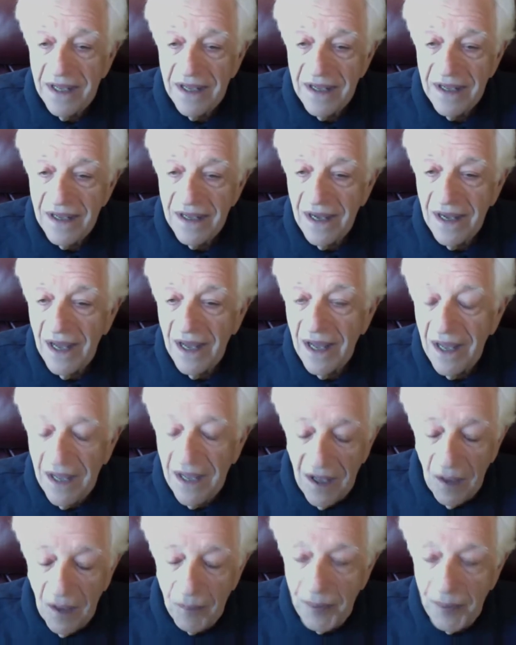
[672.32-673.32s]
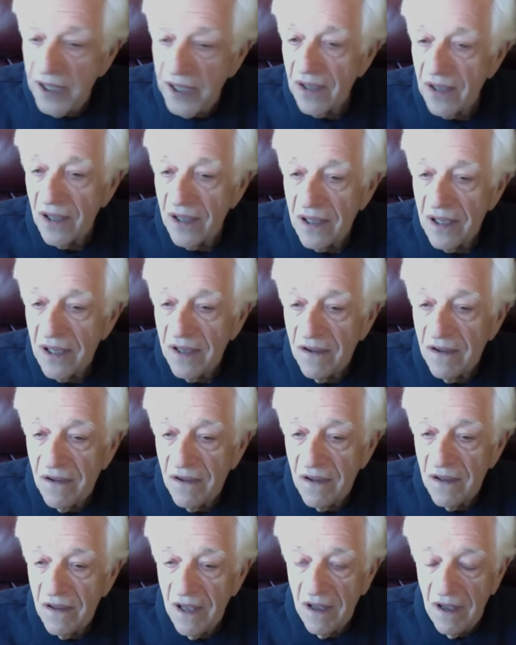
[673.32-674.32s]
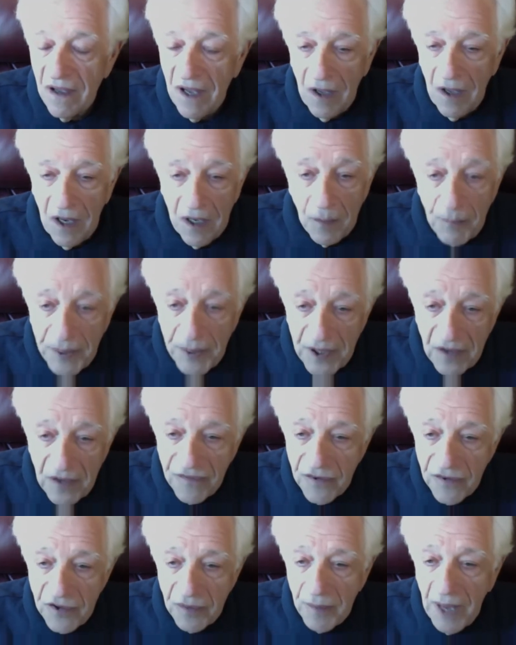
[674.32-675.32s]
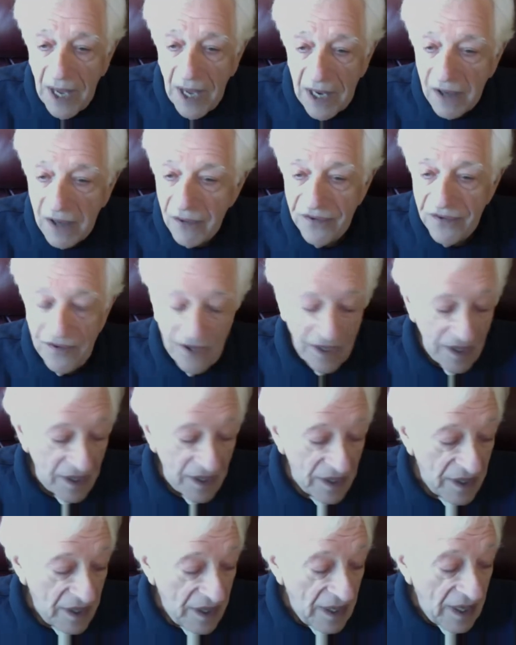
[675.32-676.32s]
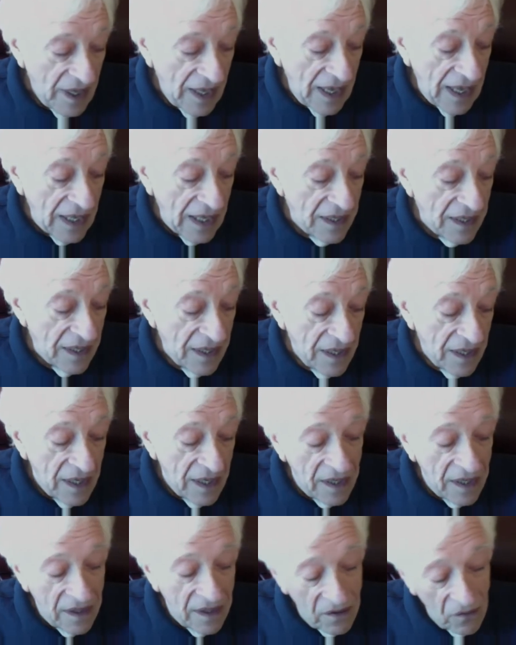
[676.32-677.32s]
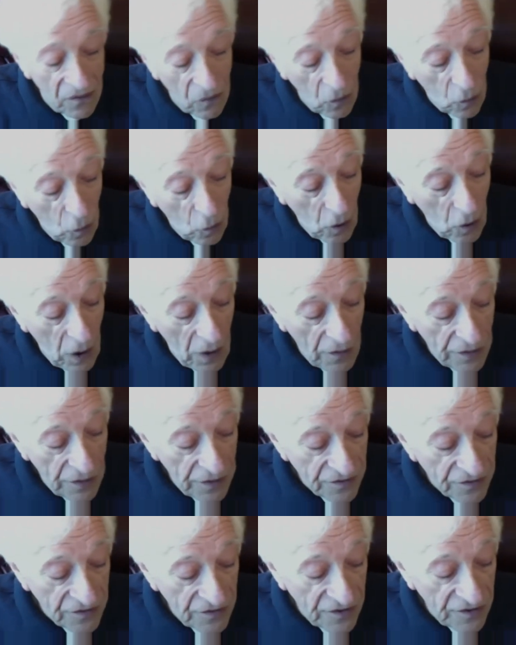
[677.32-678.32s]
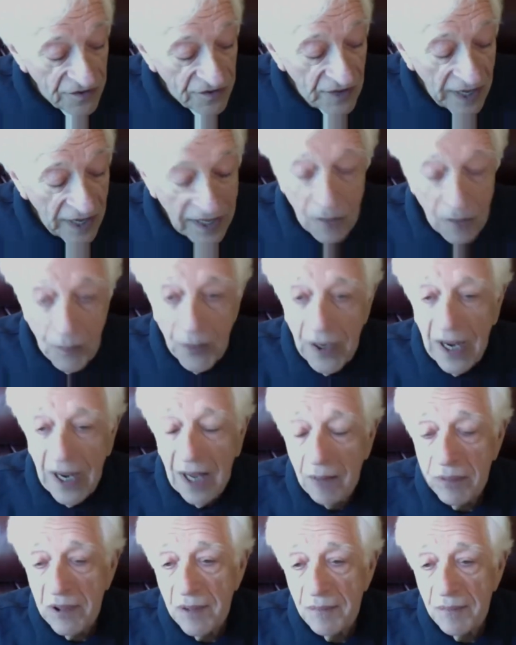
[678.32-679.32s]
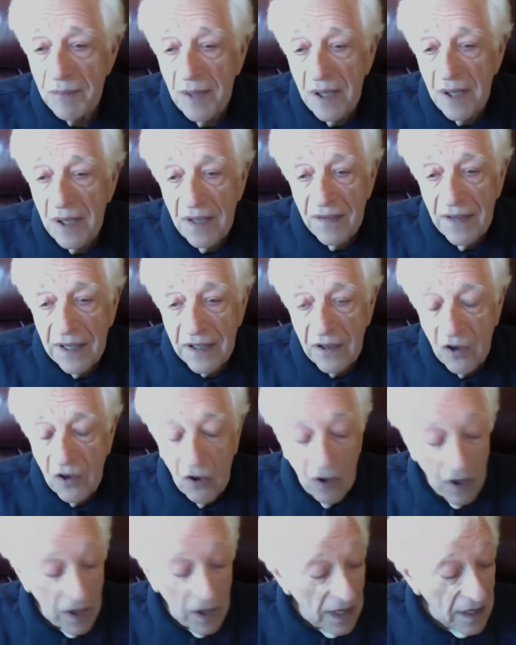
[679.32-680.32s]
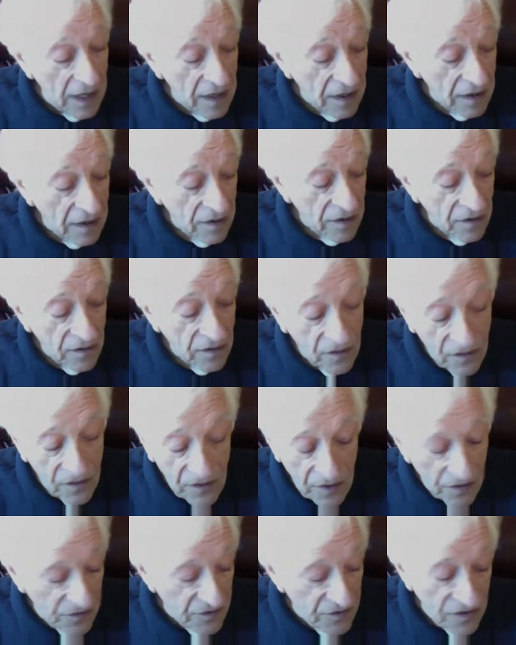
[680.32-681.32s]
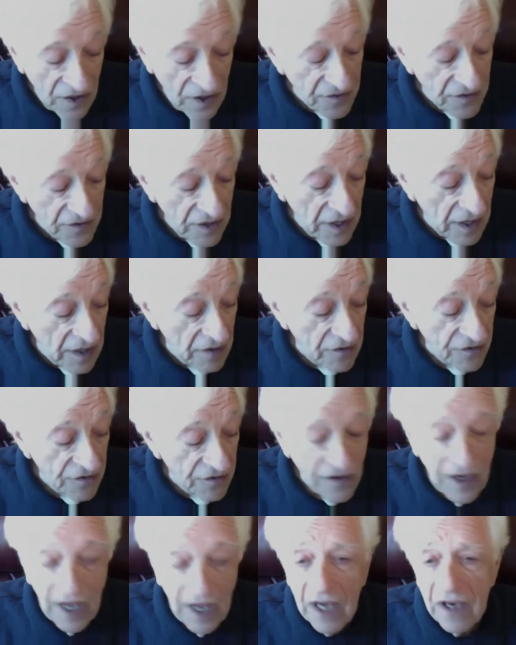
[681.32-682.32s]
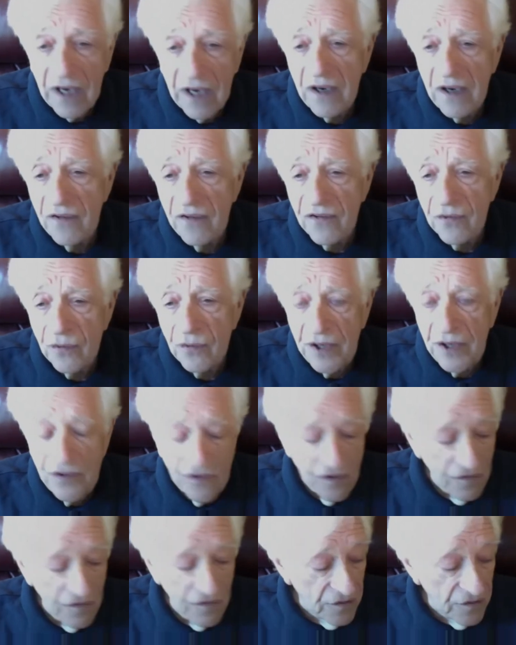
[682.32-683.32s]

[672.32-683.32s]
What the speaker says: appeal, an appeal for democracy. And the second problem that korach does not understand, and is a reason for the